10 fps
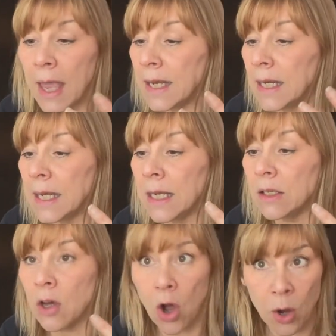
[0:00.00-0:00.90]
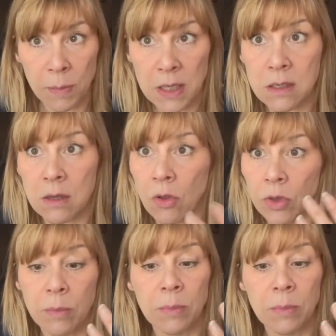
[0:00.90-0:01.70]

any dark bits on them,